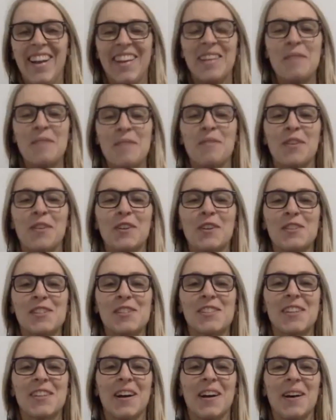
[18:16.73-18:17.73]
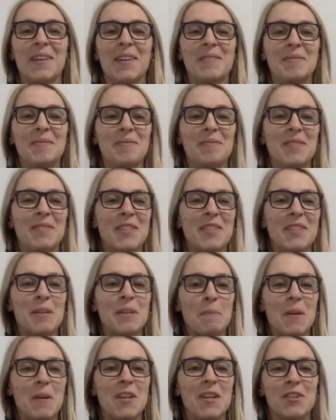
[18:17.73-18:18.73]
First
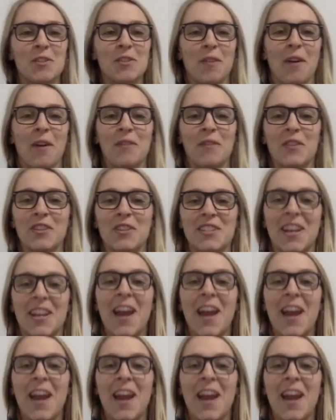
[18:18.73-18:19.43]
speech for our first game.